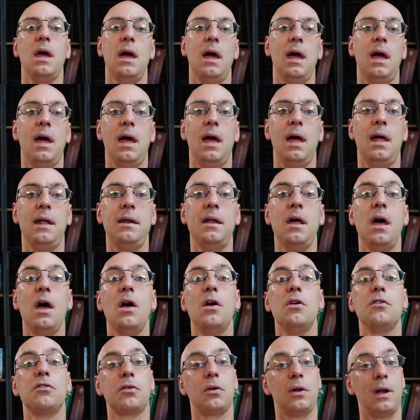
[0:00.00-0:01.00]
And
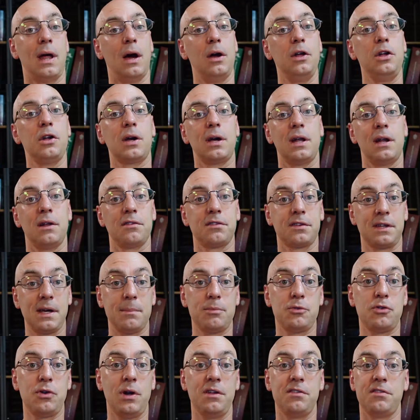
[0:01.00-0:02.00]
so now you're gonna
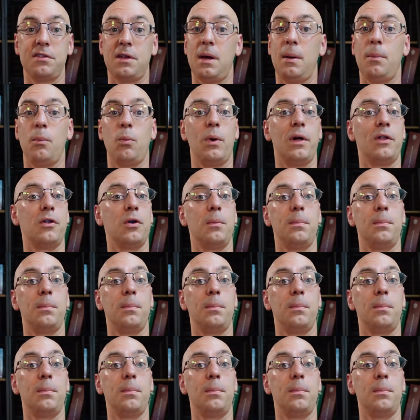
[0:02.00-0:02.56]
skip trace them, whether